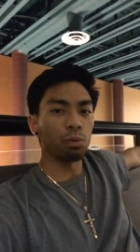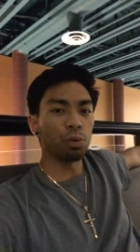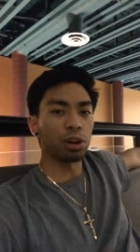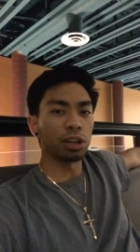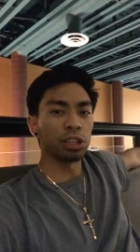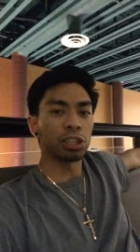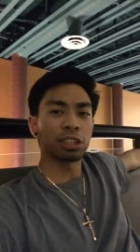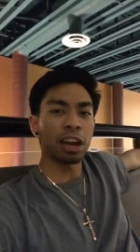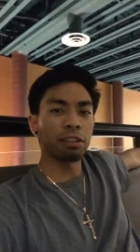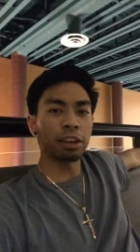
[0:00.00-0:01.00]
was
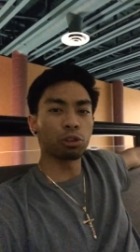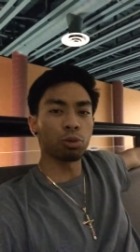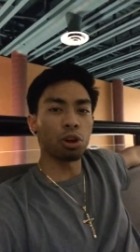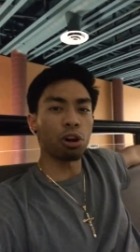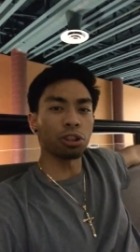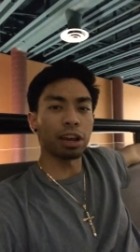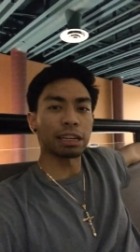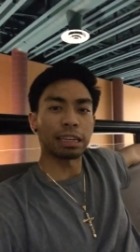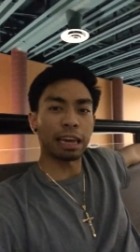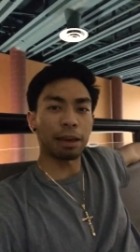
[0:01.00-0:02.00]
kind of like through an
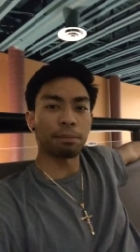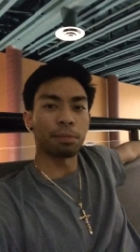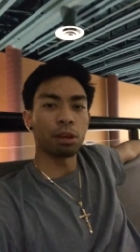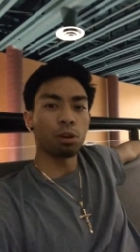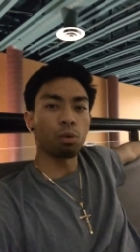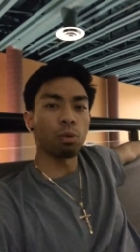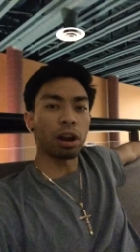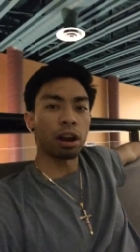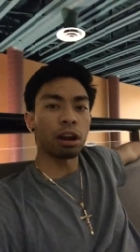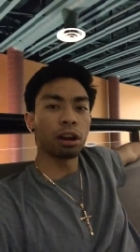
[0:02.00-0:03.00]
online game
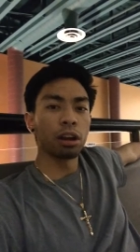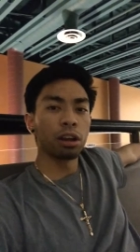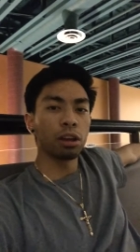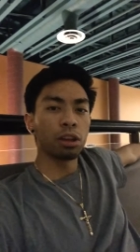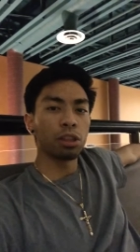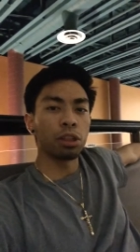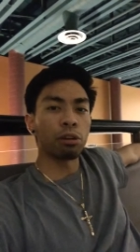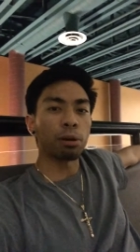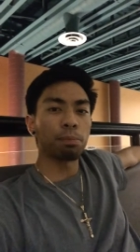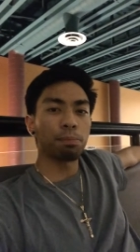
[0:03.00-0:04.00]
where
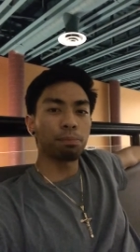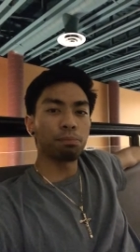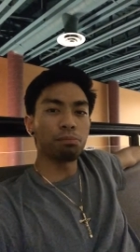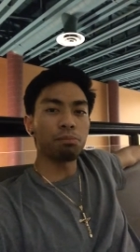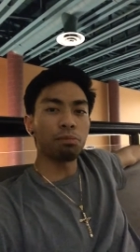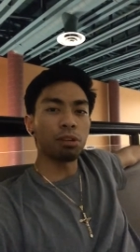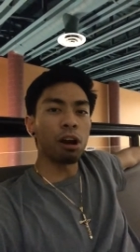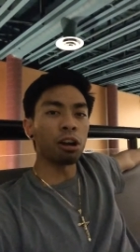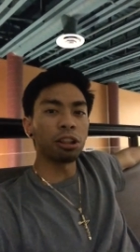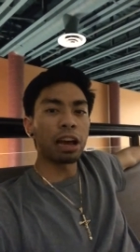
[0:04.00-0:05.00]
there are
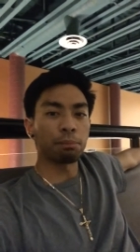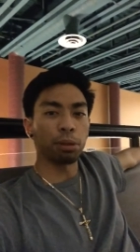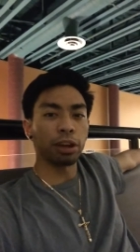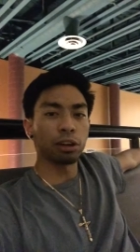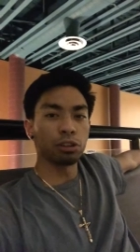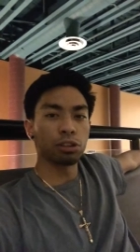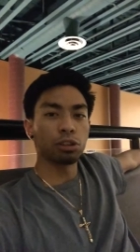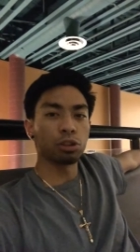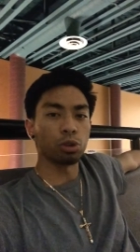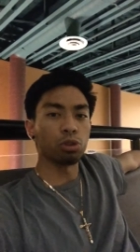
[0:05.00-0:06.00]
online players,
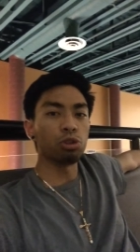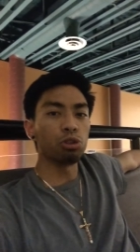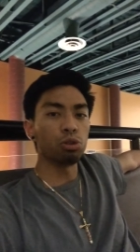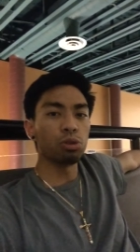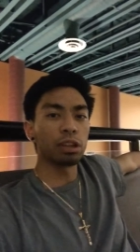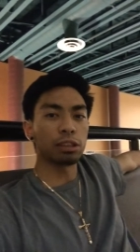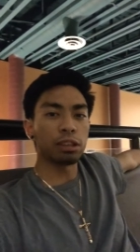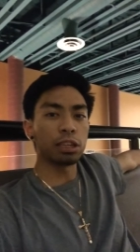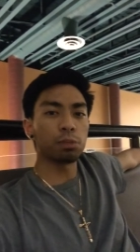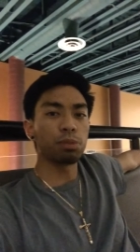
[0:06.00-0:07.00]
so you knew that
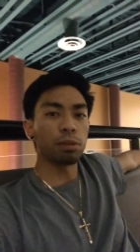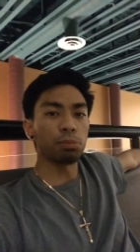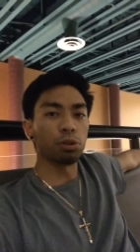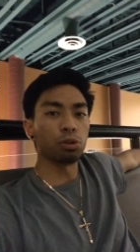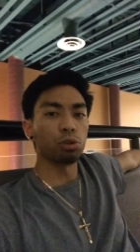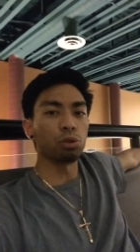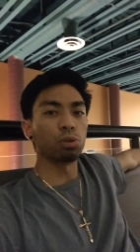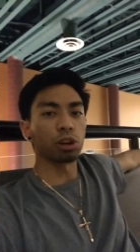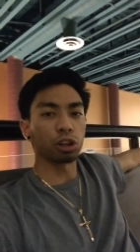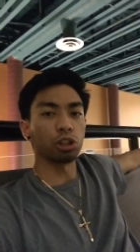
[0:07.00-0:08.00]
these people who
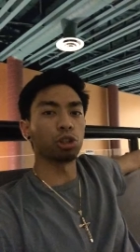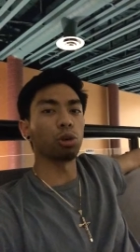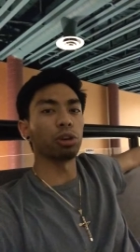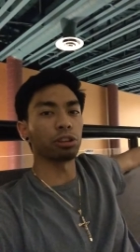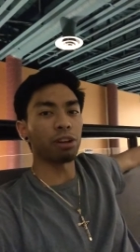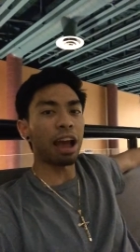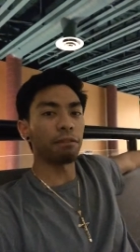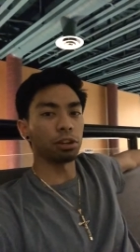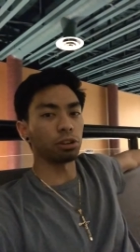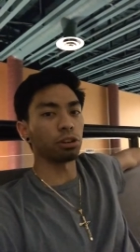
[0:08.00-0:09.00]
were controlling their
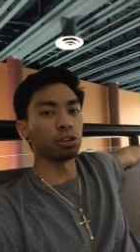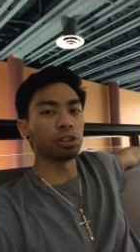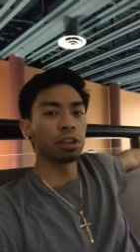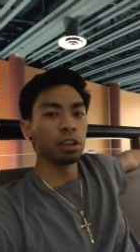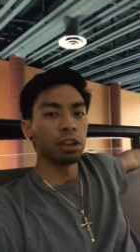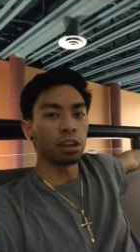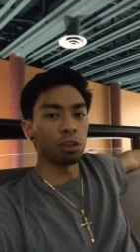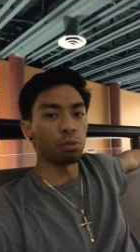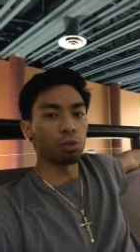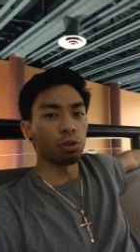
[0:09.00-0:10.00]
avatars
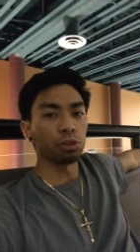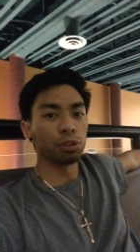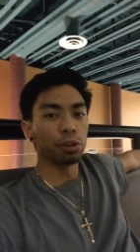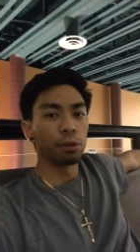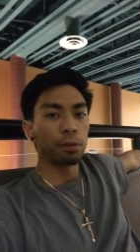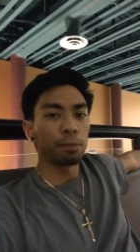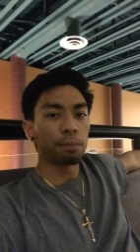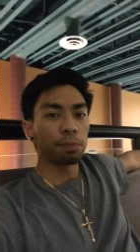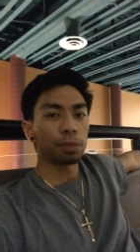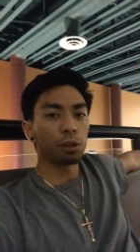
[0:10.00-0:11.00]
in the world
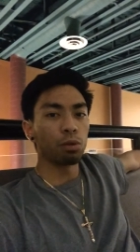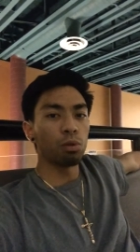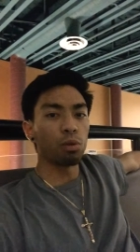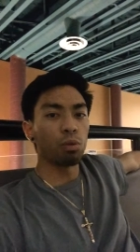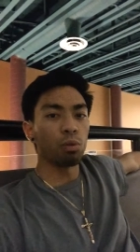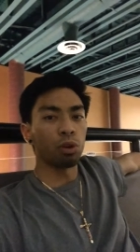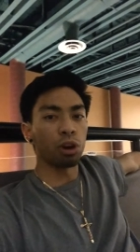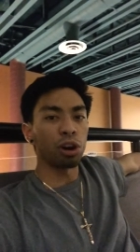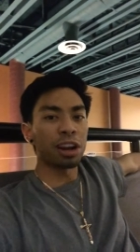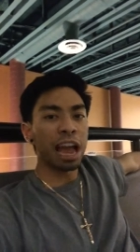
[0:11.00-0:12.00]

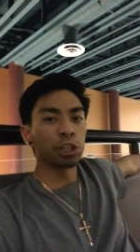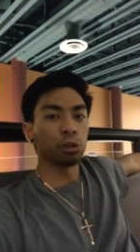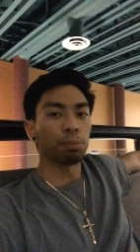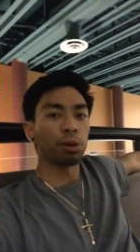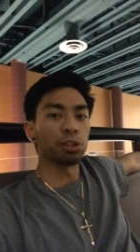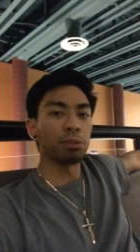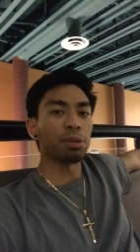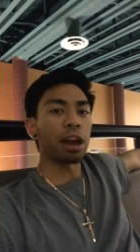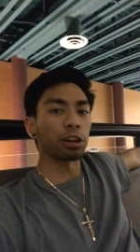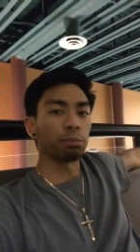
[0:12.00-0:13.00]
were an actual person behind a